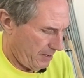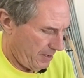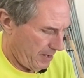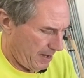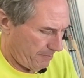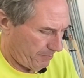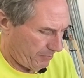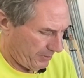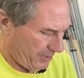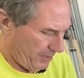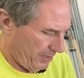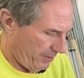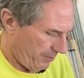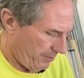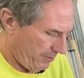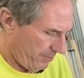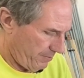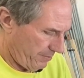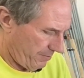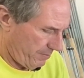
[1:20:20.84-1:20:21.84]

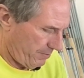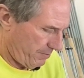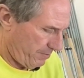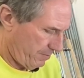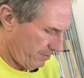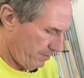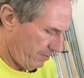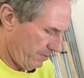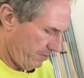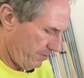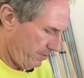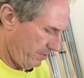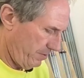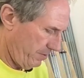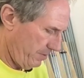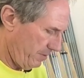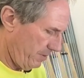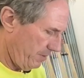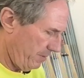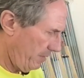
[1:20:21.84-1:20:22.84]
applicator
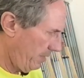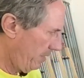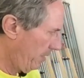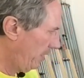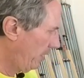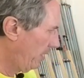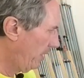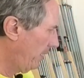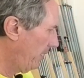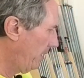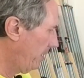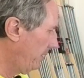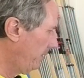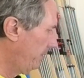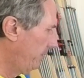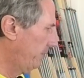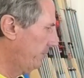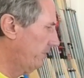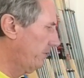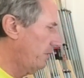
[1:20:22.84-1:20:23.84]

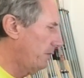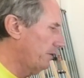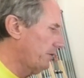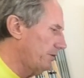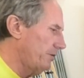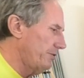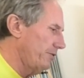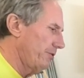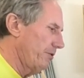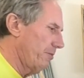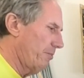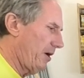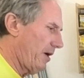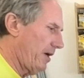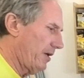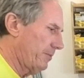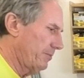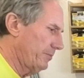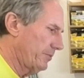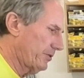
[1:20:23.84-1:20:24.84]
and so I'm going to do the
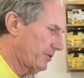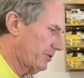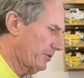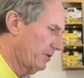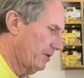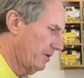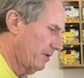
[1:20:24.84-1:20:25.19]
bottoms